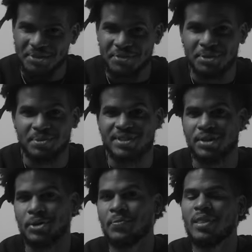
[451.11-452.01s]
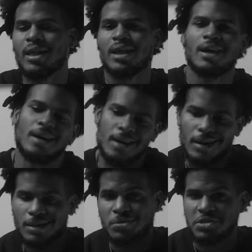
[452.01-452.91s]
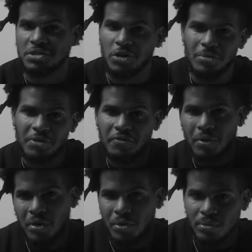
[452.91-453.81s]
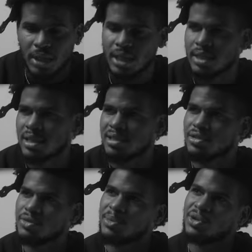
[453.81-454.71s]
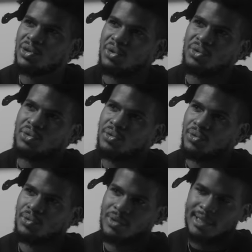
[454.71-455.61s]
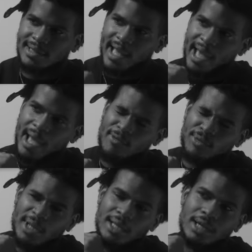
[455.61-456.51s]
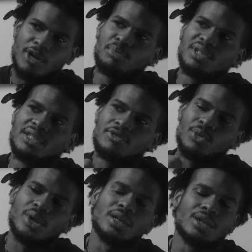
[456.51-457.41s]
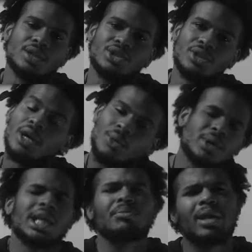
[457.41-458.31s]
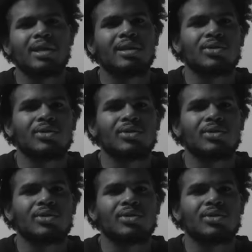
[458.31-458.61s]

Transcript: You feel me? So uh, it was a dope little photo, and I think this would be cool, like to have on the company fridge when they make it.